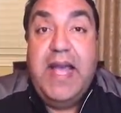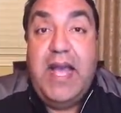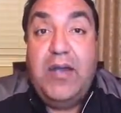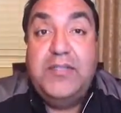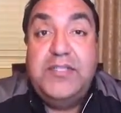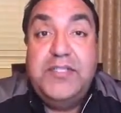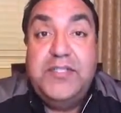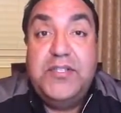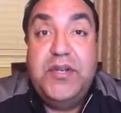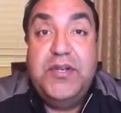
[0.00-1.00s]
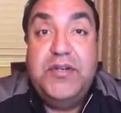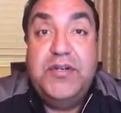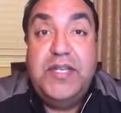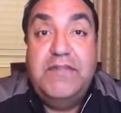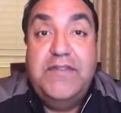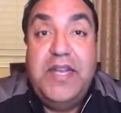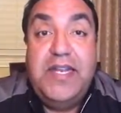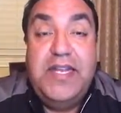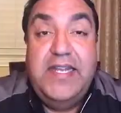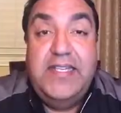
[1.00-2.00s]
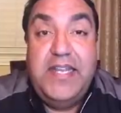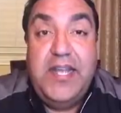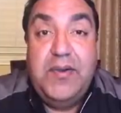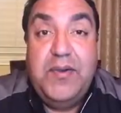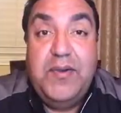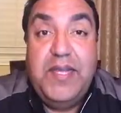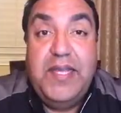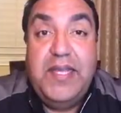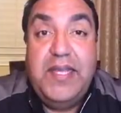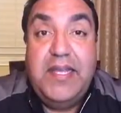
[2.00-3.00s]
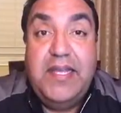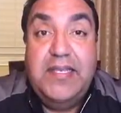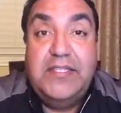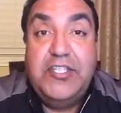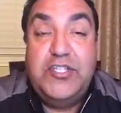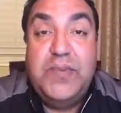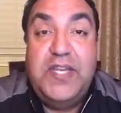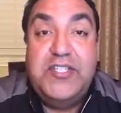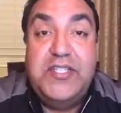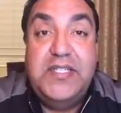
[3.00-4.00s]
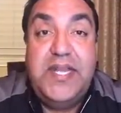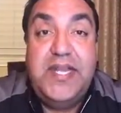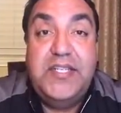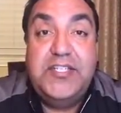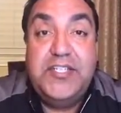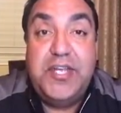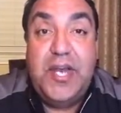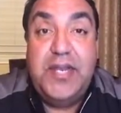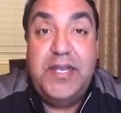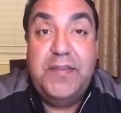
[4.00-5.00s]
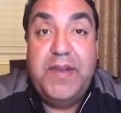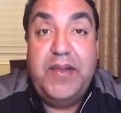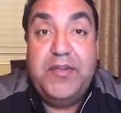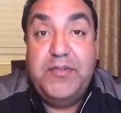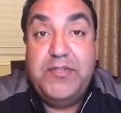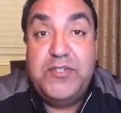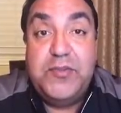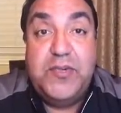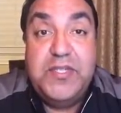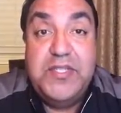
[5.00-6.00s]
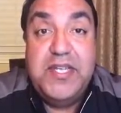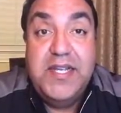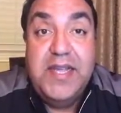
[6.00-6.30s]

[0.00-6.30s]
house and saw Yvette and Diego in a situation, and she taught him how to use his words.